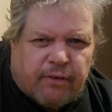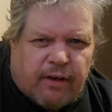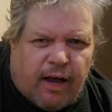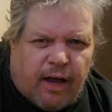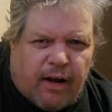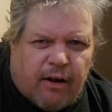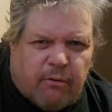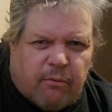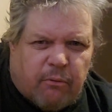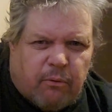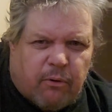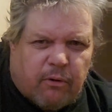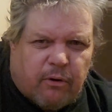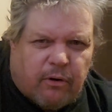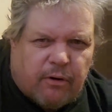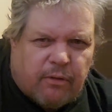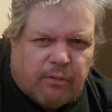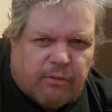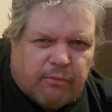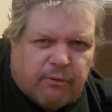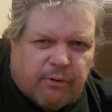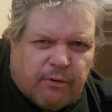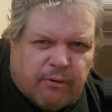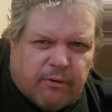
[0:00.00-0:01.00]
kind of worn
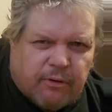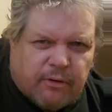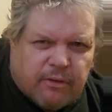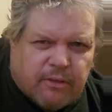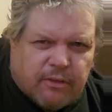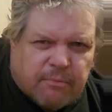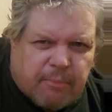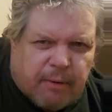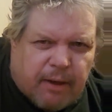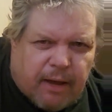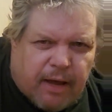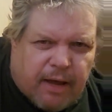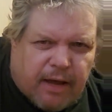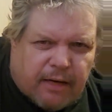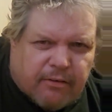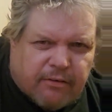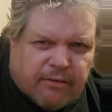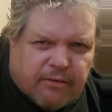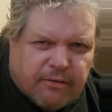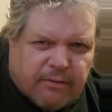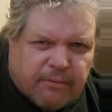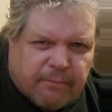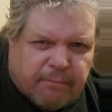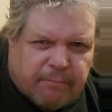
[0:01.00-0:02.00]
through in
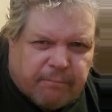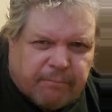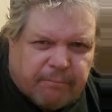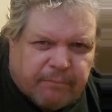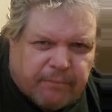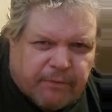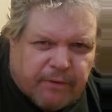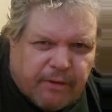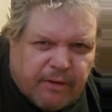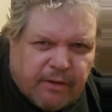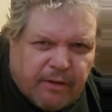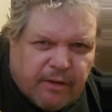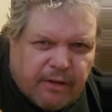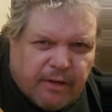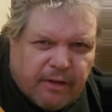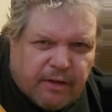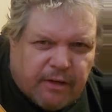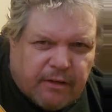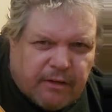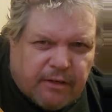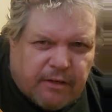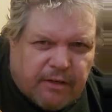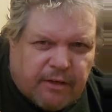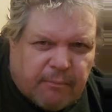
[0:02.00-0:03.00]
spots a
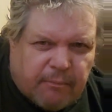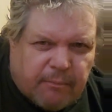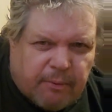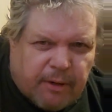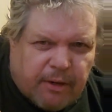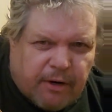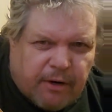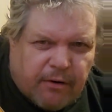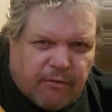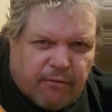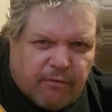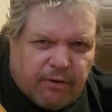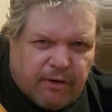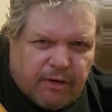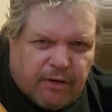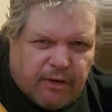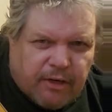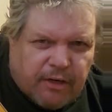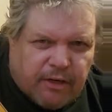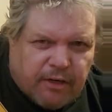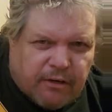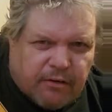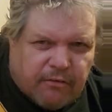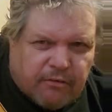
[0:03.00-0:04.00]
little bit over the
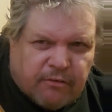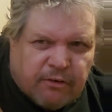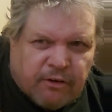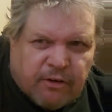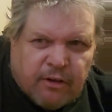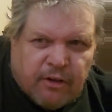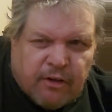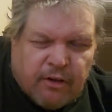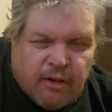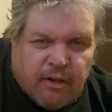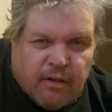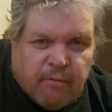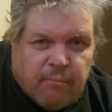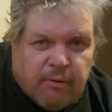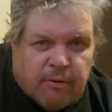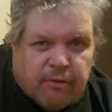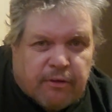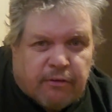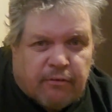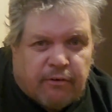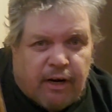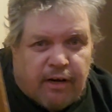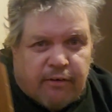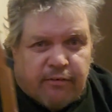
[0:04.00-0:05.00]
years, but
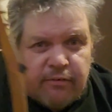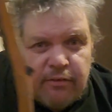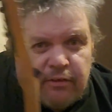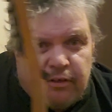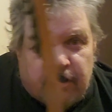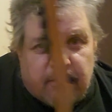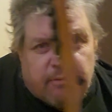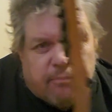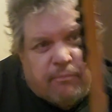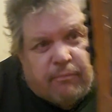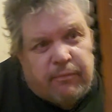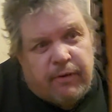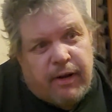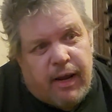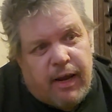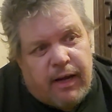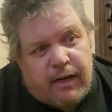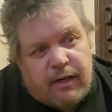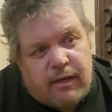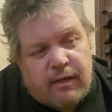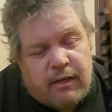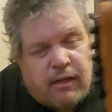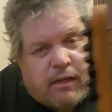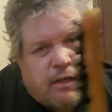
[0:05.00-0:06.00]
the rest of the
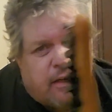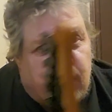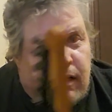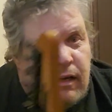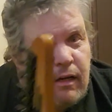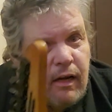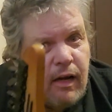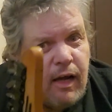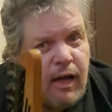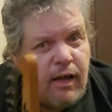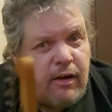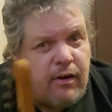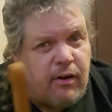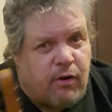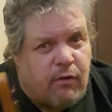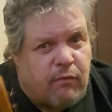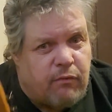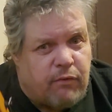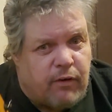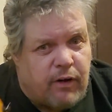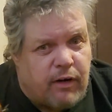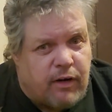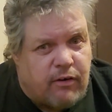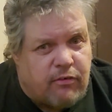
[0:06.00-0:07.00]
neck had no
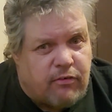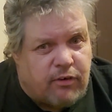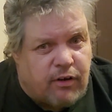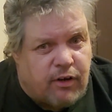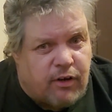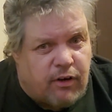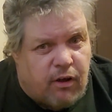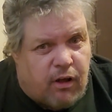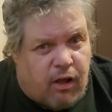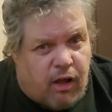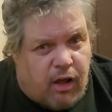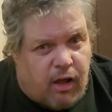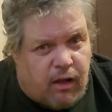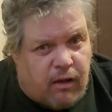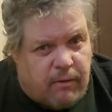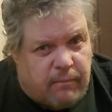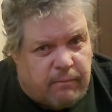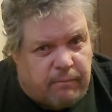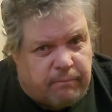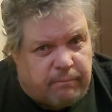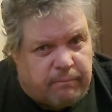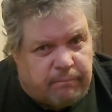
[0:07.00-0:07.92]
finish at all.